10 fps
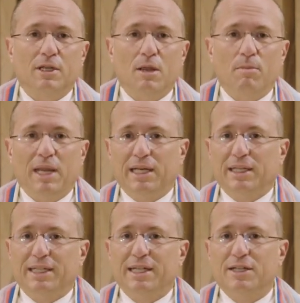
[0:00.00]
And may
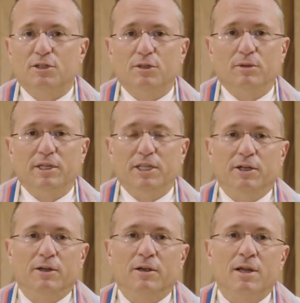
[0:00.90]
it lead us to a
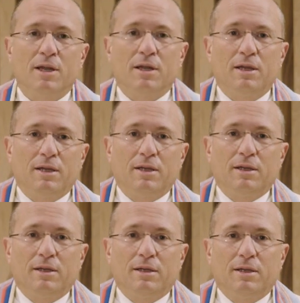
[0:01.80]
year
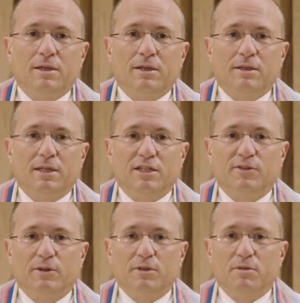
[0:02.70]
that is
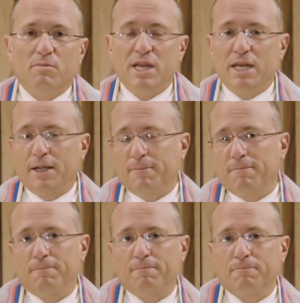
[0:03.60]
filled with meaning,
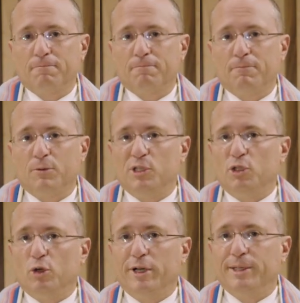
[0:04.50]
with
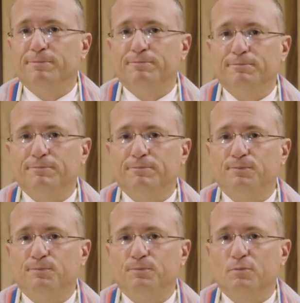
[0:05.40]
joy,
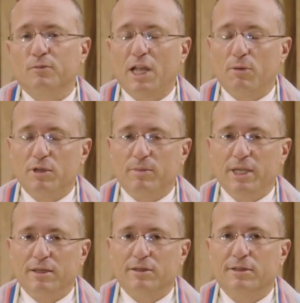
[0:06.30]
and with
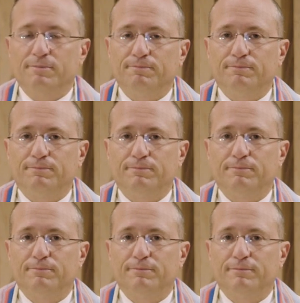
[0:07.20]
peace.
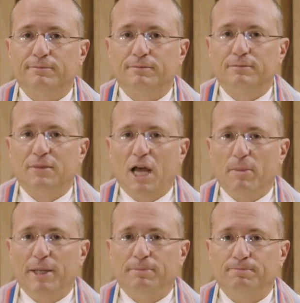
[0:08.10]

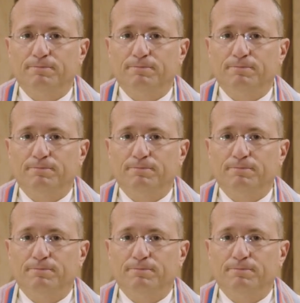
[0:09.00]
Amen.